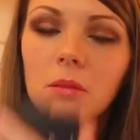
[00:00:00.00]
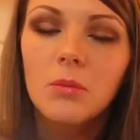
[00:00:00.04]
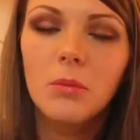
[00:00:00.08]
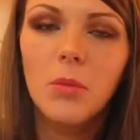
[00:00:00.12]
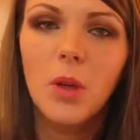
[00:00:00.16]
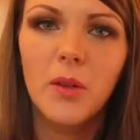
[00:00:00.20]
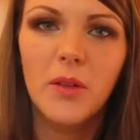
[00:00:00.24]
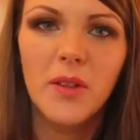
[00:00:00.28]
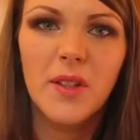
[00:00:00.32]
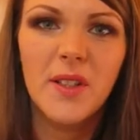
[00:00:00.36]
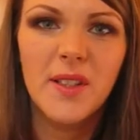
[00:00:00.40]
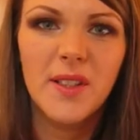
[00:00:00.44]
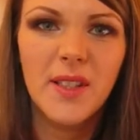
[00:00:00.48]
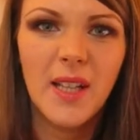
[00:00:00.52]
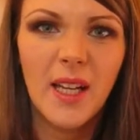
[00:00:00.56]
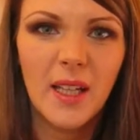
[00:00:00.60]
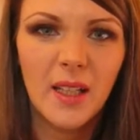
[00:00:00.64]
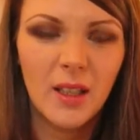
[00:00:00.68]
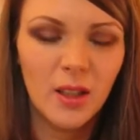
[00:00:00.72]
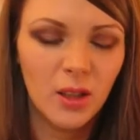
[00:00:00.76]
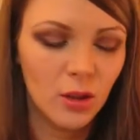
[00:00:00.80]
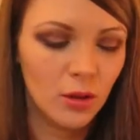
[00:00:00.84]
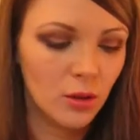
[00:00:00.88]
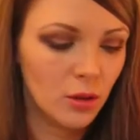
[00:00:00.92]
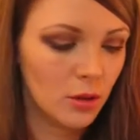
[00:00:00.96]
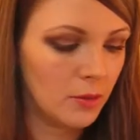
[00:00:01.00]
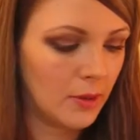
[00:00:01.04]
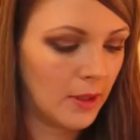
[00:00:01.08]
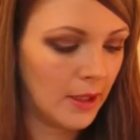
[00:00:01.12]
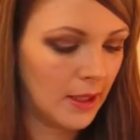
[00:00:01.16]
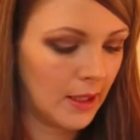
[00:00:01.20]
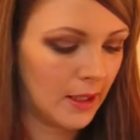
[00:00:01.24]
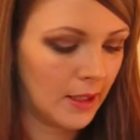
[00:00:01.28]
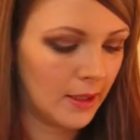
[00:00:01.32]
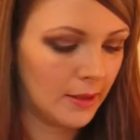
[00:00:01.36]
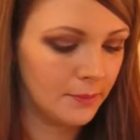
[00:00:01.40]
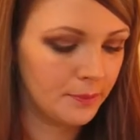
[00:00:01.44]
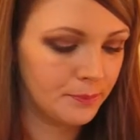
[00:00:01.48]
More of a stained look really.
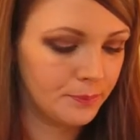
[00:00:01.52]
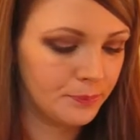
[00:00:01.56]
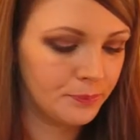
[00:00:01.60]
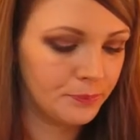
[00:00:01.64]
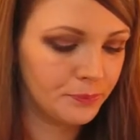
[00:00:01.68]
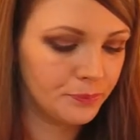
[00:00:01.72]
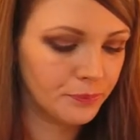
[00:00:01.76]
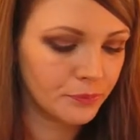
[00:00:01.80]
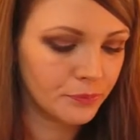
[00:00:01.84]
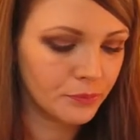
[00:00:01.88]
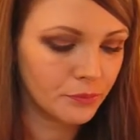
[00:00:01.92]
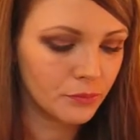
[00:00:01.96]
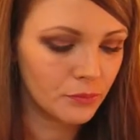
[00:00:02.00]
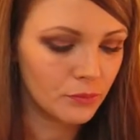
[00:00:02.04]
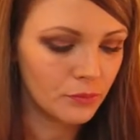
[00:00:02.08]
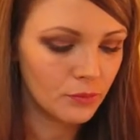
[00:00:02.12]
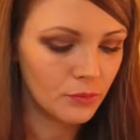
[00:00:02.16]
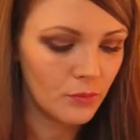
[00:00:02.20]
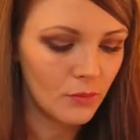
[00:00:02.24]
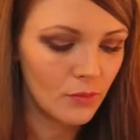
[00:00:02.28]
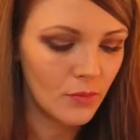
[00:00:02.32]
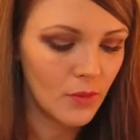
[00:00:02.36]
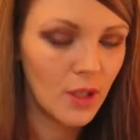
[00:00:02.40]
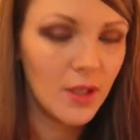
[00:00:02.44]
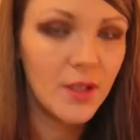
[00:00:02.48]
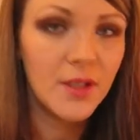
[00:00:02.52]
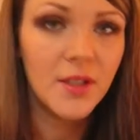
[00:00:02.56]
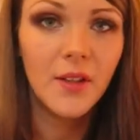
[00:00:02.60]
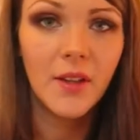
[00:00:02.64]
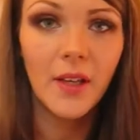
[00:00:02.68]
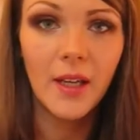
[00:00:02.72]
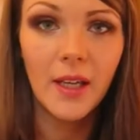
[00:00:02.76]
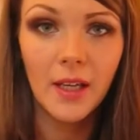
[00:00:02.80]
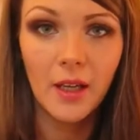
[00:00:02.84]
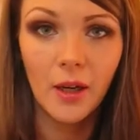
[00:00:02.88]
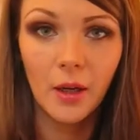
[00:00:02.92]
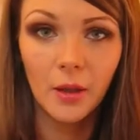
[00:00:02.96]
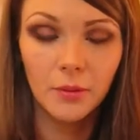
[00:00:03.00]
So
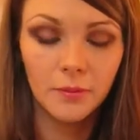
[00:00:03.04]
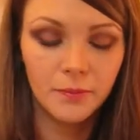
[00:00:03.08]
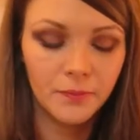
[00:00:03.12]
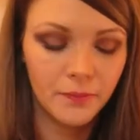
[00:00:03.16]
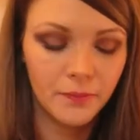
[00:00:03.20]
there you go,